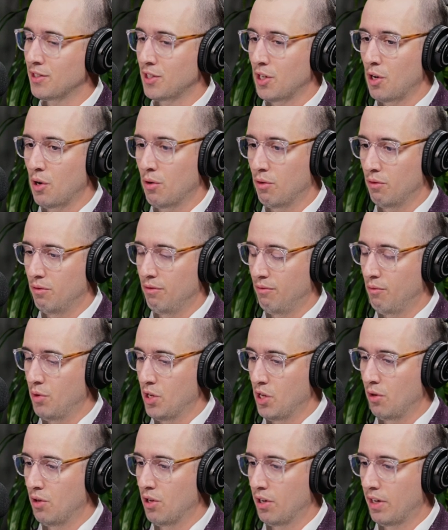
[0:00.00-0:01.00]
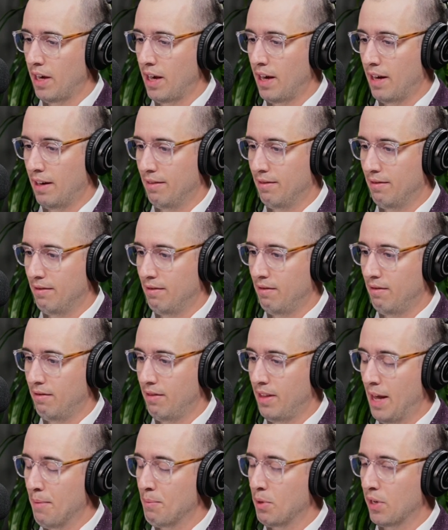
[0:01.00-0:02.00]
So when you look at
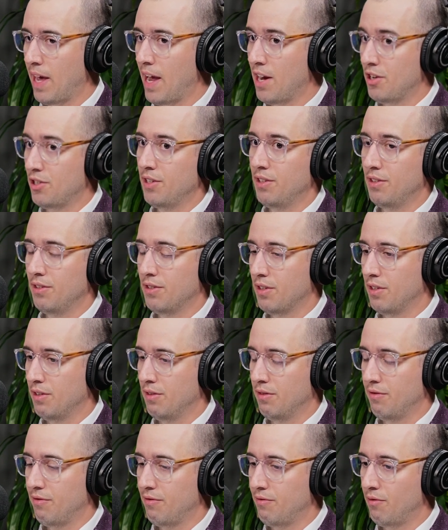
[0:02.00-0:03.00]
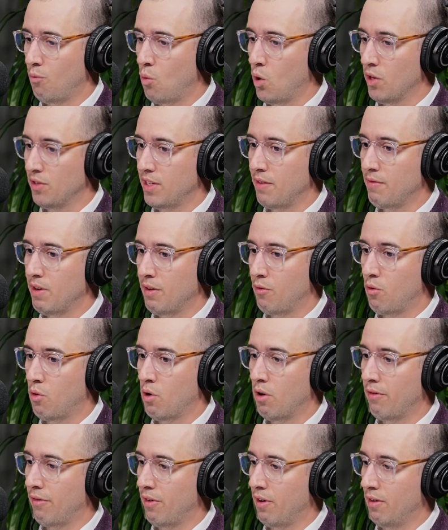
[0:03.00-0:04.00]
the implications of
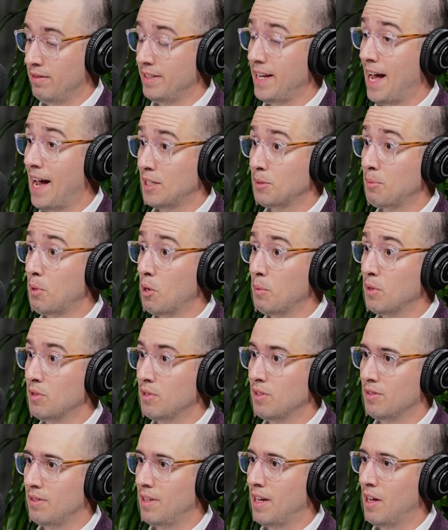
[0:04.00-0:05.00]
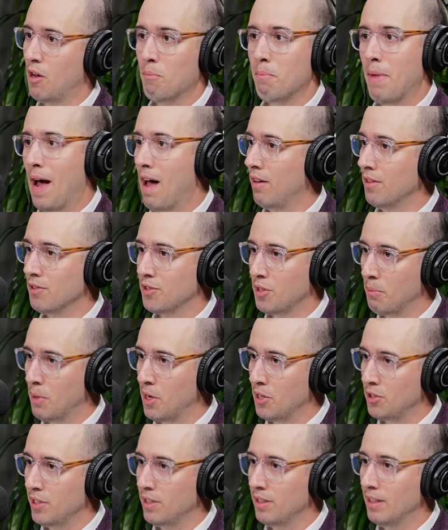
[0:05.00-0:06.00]
174 for tax purposes to help balance a
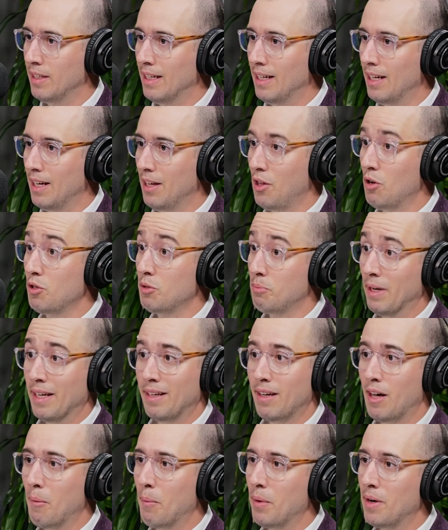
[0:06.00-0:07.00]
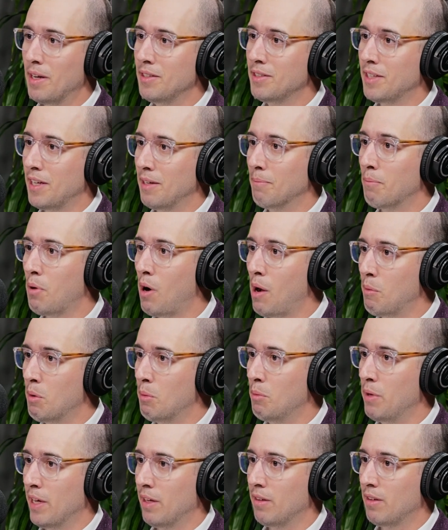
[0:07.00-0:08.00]
budget, those big companies can
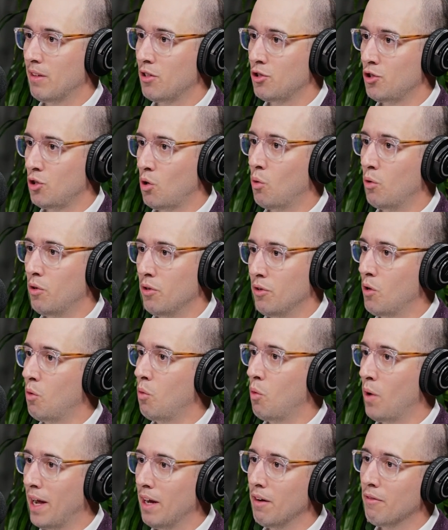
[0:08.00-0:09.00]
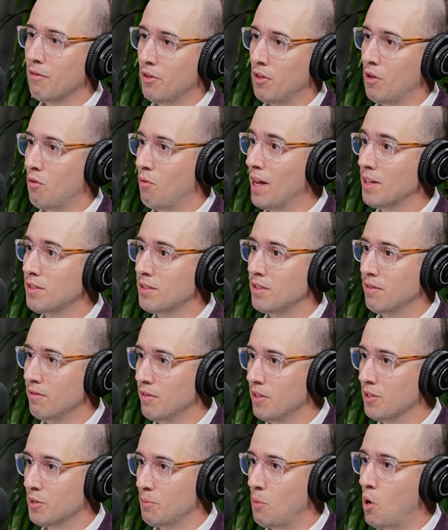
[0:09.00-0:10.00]
probably shoulder the weight for the rest of
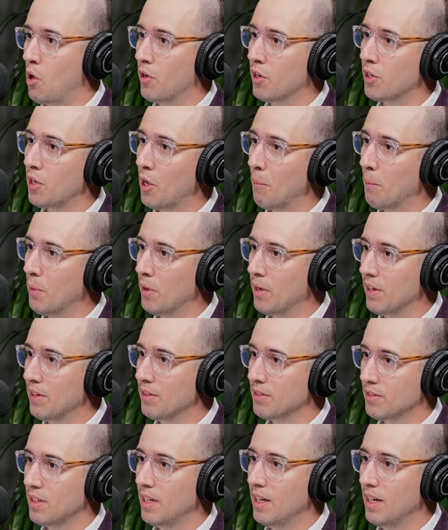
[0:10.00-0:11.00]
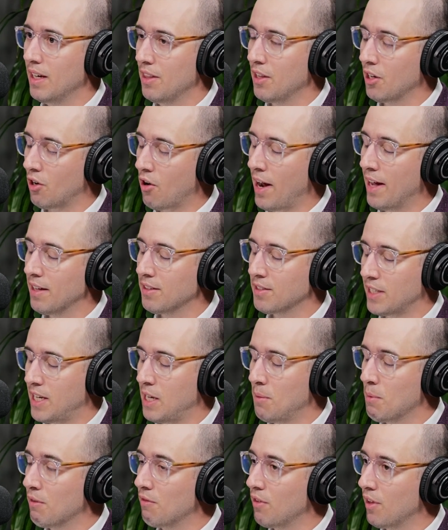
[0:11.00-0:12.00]
the smaller companies in the grand
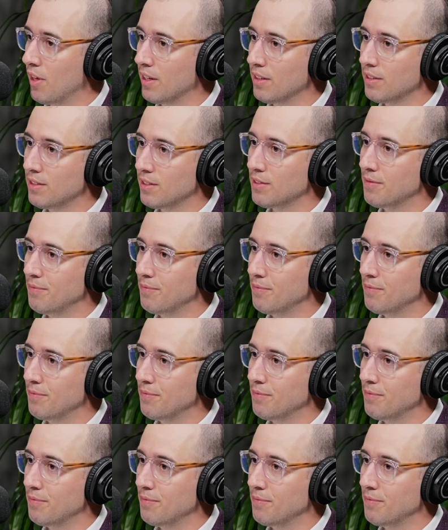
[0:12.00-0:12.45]
scheme of things.